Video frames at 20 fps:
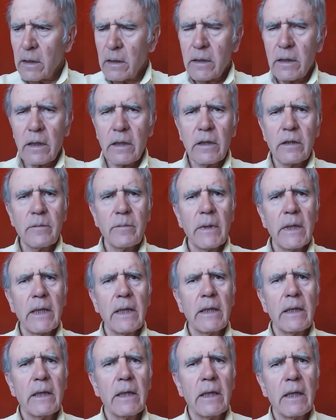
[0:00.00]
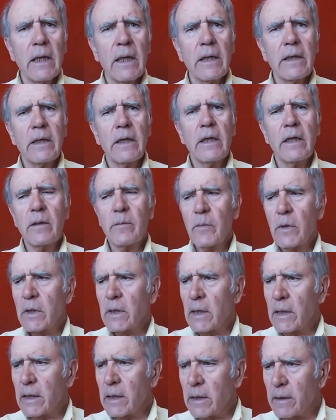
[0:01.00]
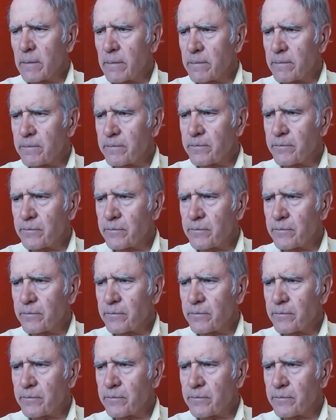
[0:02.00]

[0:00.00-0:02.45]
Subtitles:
it is by adding body